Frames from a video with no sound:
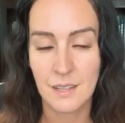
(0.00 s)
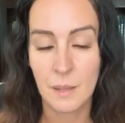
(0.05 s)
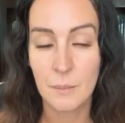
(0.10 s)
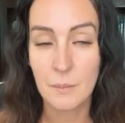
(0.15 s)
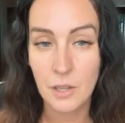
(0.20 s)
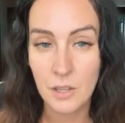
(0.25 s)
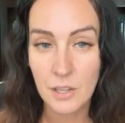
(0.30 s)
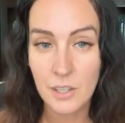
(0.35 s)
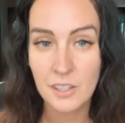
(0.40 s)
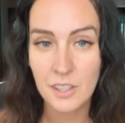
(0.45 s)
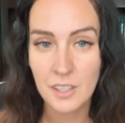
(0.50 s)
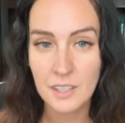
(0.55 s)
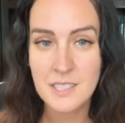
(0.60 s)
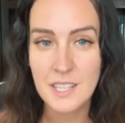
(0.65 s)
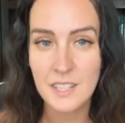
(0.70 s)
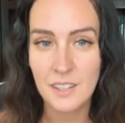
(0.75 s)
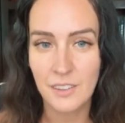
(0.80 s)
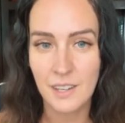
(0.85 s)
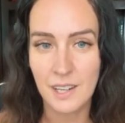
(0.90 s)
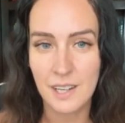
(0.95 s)
I'm going to cook
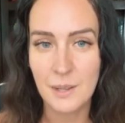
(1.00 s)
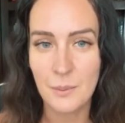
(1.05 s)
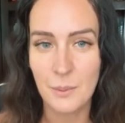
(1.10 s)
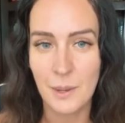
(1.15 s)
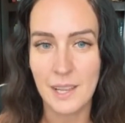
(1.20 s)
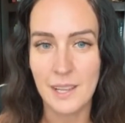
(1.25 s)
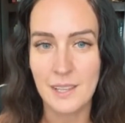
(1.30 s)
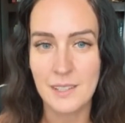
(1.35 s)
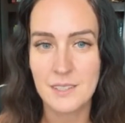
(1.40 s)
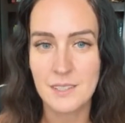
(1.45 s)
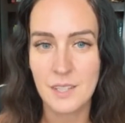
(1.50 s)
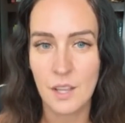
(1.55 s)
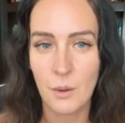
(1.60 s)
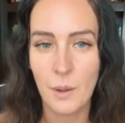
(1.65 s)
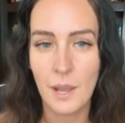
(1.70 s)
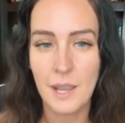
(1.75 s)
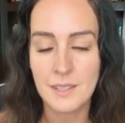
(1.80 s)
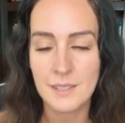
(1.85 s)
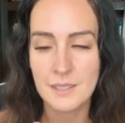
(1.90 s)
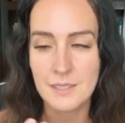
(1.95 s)
dinner anyway. So
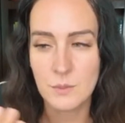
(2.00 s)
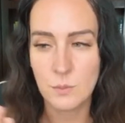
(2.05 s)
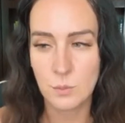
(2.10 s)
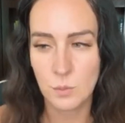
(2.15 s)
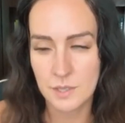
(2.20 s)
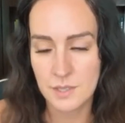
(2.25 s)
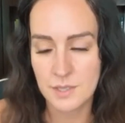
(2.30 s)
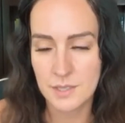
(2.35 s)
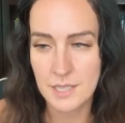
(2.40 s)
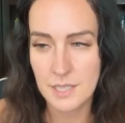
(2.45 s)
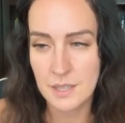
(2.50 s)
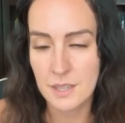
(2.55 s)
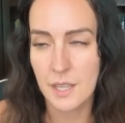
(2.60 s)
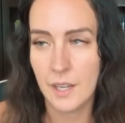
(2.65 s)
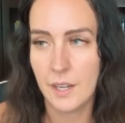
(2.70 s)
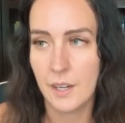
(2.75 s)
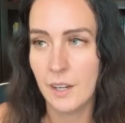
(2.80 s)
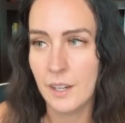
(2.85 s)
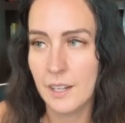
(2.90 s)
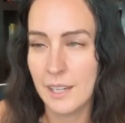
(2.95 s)
I would sit
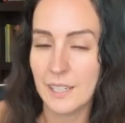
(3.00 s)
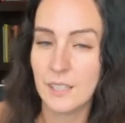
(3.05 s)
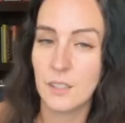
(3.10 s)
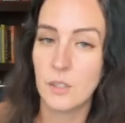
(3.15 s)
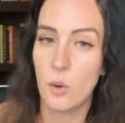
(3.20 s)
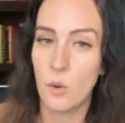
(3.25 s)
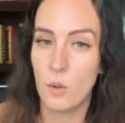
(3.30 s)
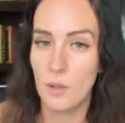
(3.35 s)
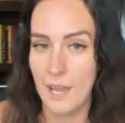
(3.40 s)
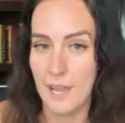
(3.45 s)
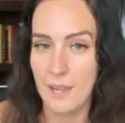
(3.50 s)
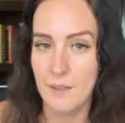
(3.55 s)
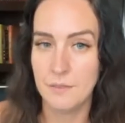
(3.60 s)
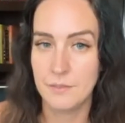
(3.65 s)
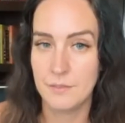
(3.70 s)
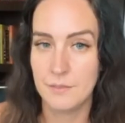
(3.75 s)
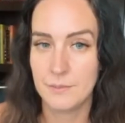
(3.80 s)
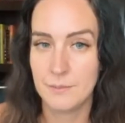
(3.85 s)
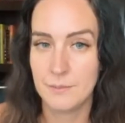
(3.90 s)
there and I'd go live.